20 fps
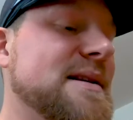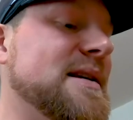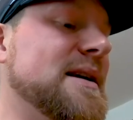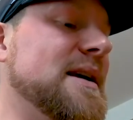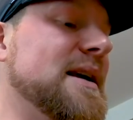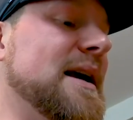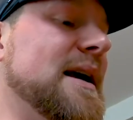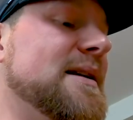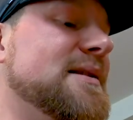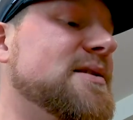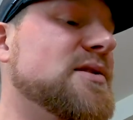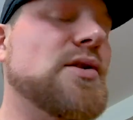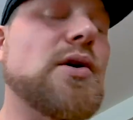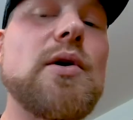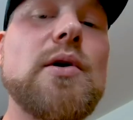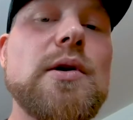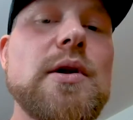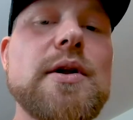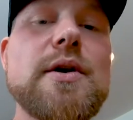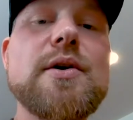to get
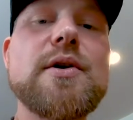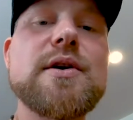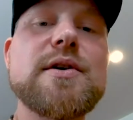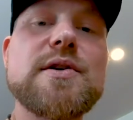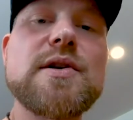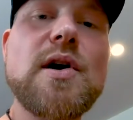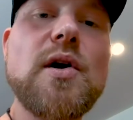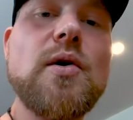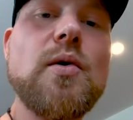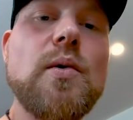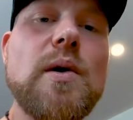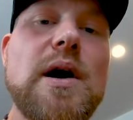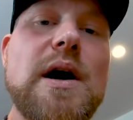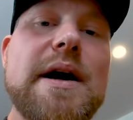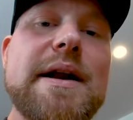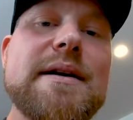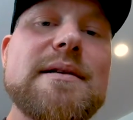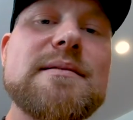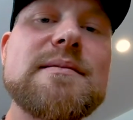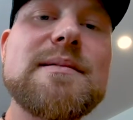stolen or you don't
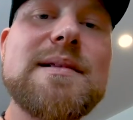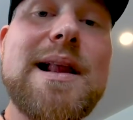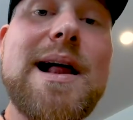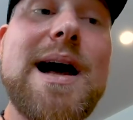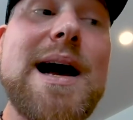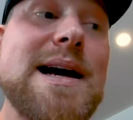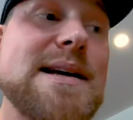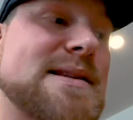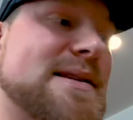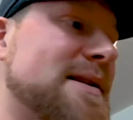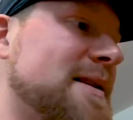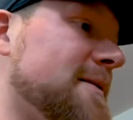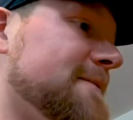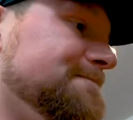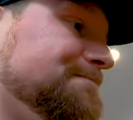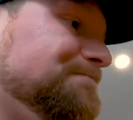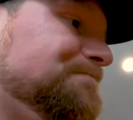want lost.